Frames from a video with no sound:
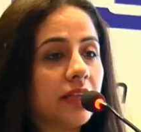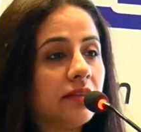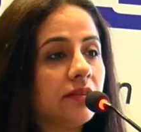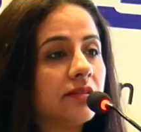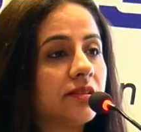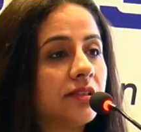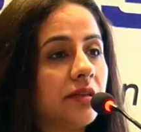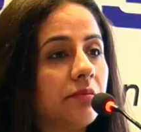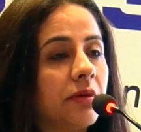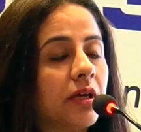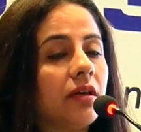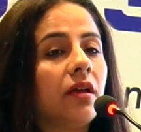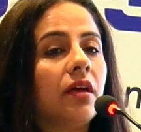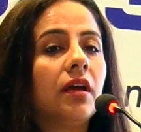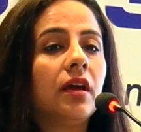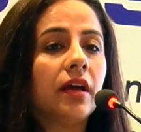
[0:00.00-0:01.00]
in the
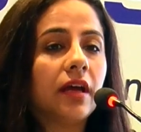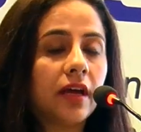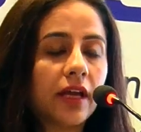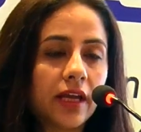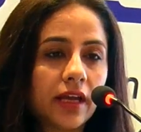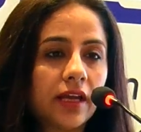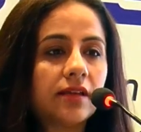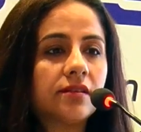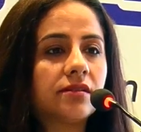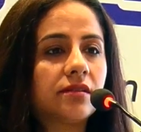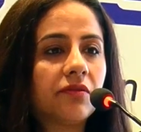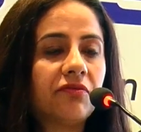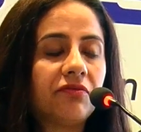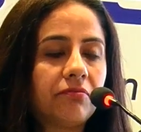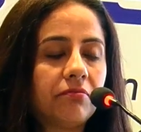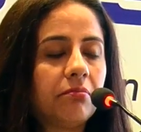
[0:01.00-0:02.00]
semen is
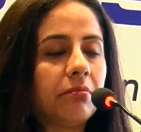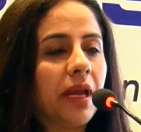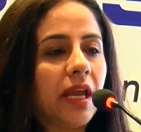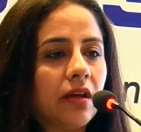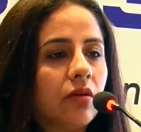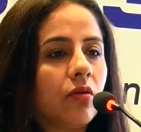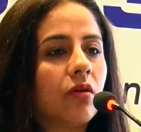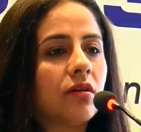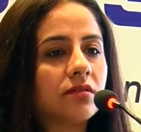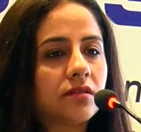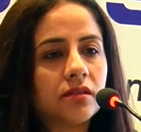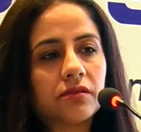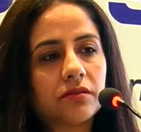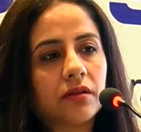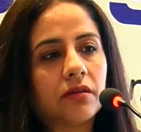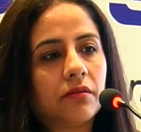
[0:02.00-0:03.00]
the main cause,
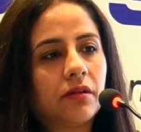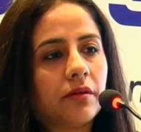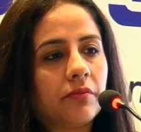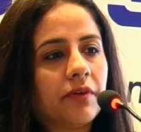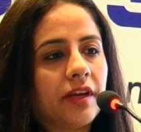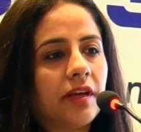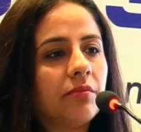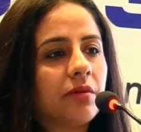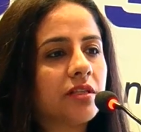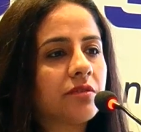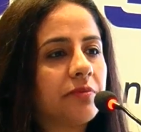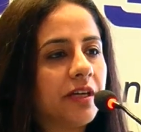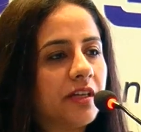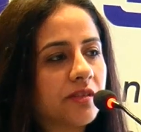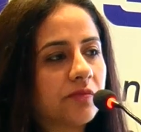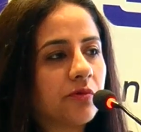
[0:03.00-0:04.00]
is a very much
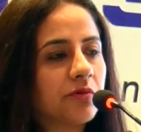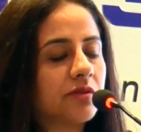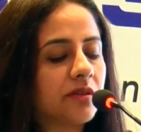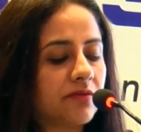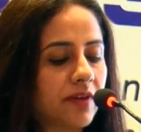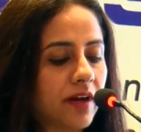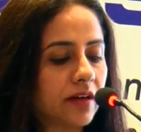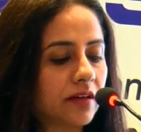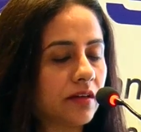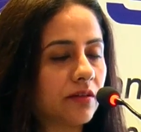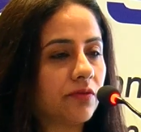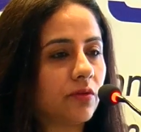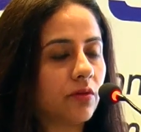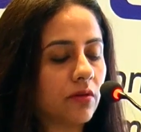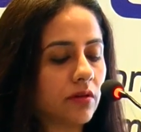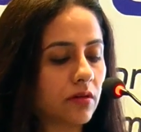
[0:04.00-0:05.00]
predisposing factor
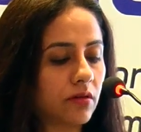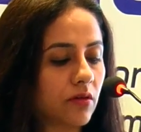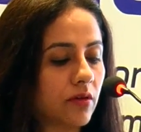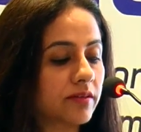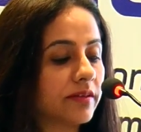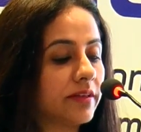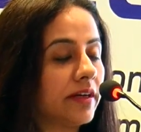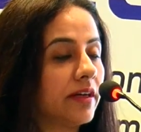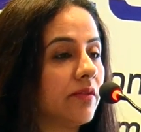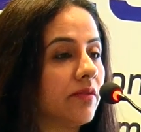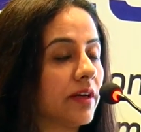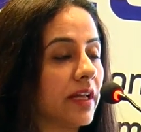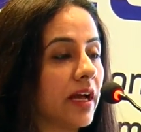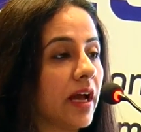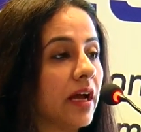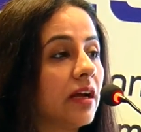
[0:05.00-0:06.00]
for oxidative
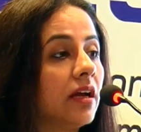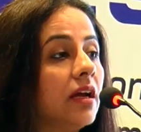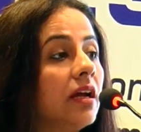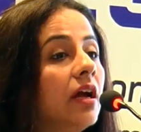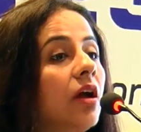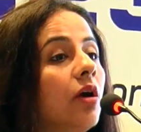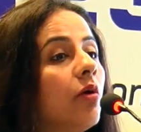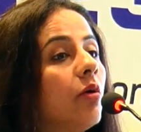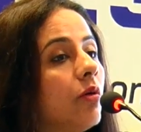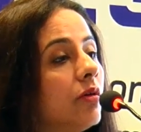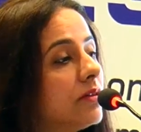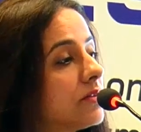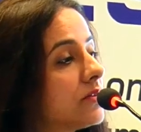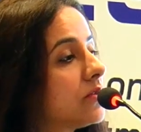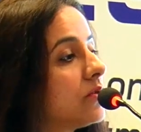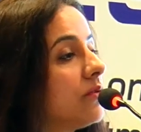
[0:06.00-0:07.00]
attack.
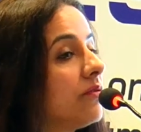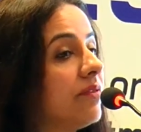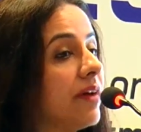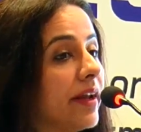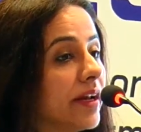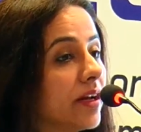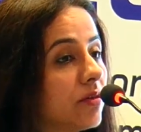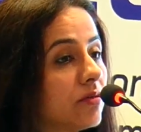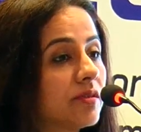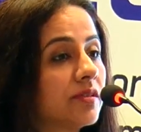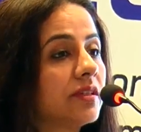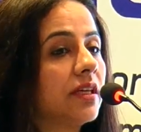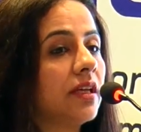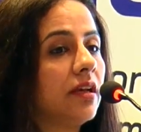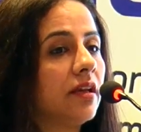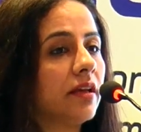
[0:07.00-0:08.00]
Also
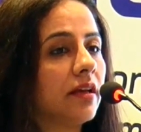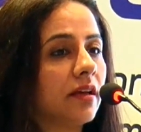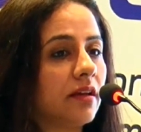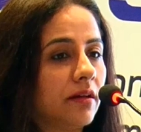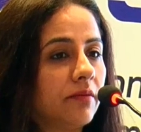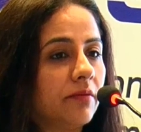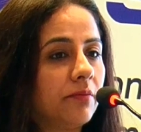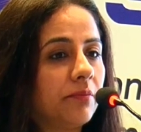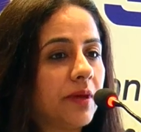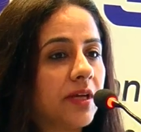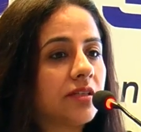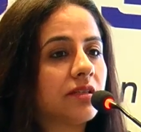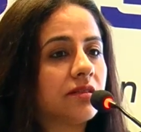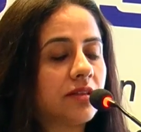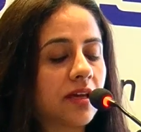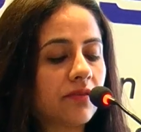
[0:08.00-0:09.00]
varicocele,
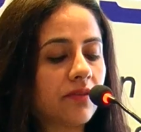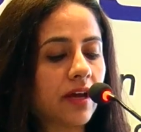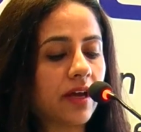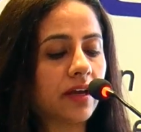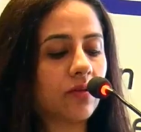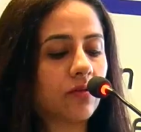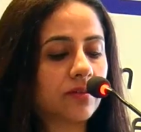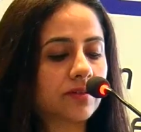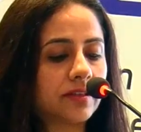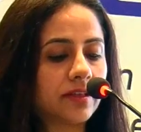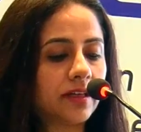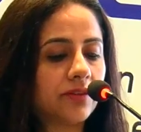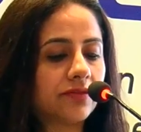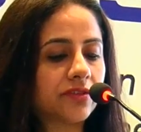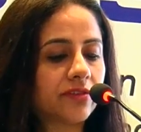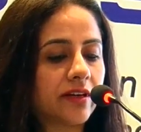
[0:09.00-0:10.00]
patients have higher
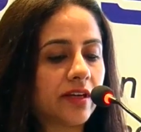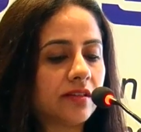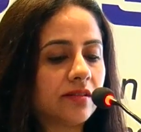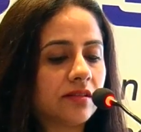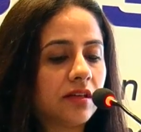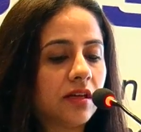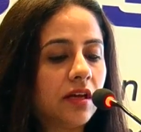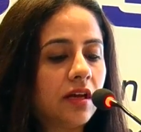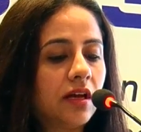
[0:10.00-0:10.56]
oxidative stress.